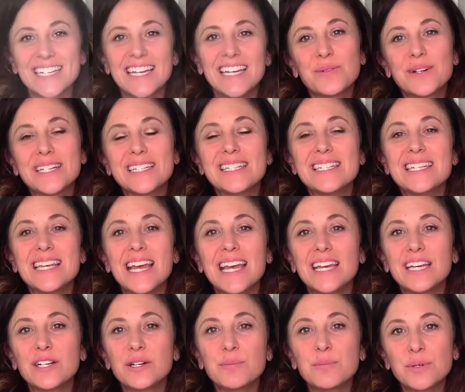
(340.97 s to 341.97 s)
1,
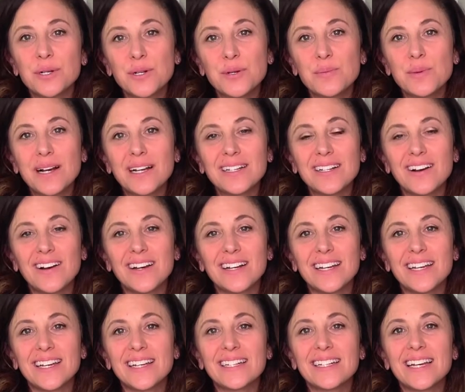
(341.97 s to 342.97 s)
take a
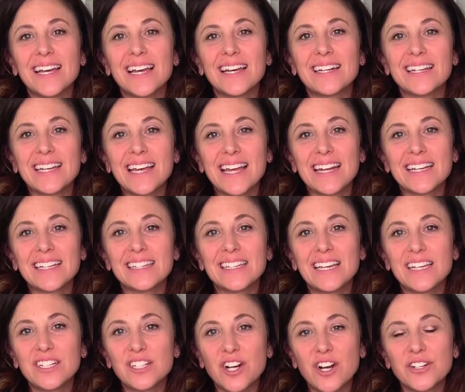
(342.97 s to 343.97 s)
probiotic, and again, I
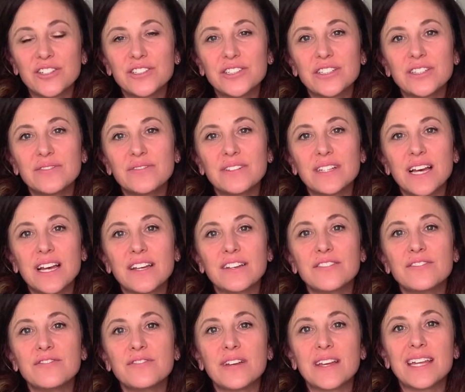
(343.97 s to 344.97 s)
like Garden of
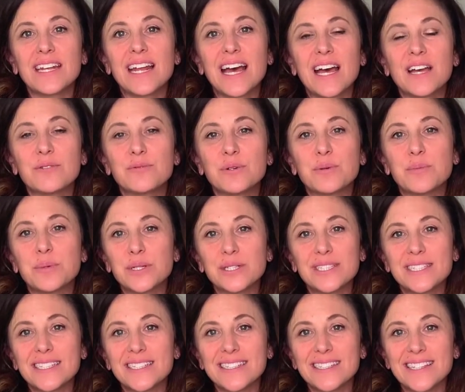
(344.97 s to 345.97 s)
Life, and I will put
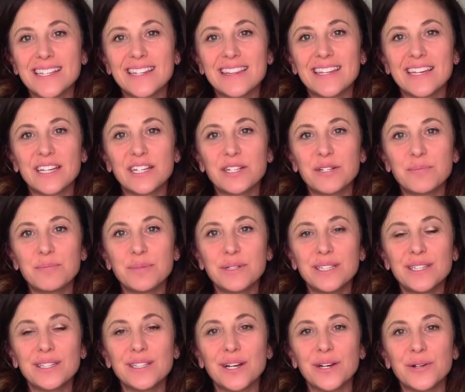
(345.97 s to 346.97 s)
the link
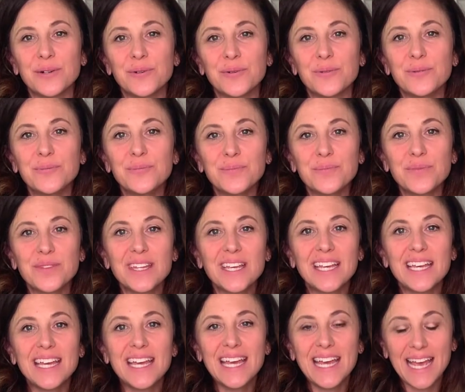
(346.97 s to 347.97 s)
below.
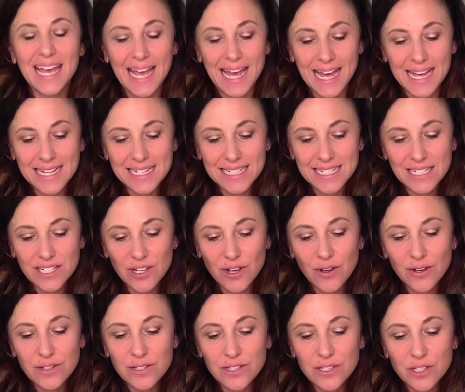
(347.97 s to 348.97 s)
And
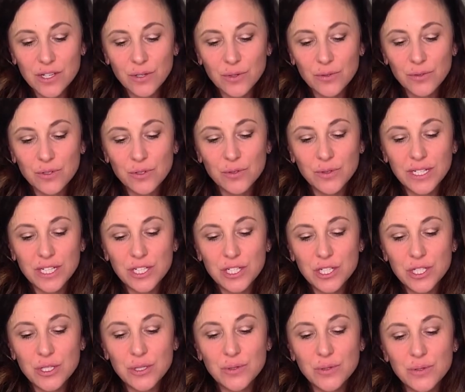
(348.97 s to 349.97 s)
also, you can
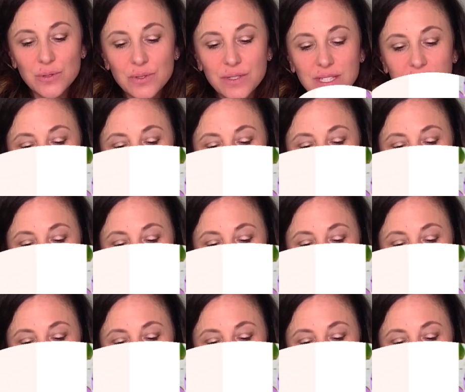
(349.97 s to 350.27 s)
use